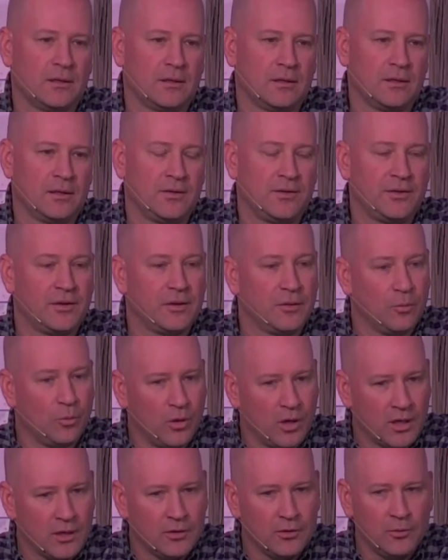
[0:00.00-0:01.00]
it's in the
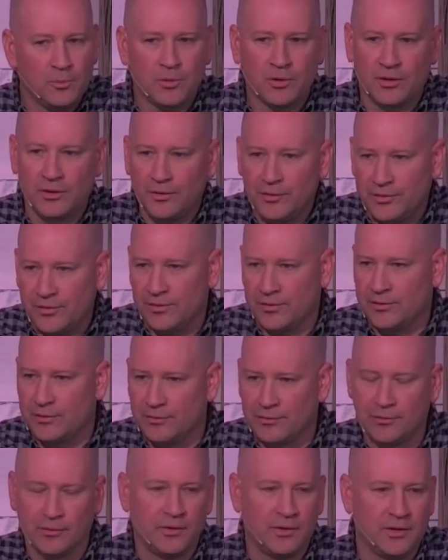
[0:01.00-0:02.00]
one who produces the
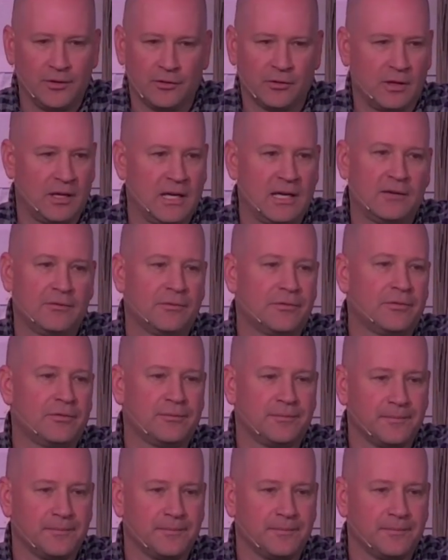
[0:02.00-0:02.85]
fruit in your life.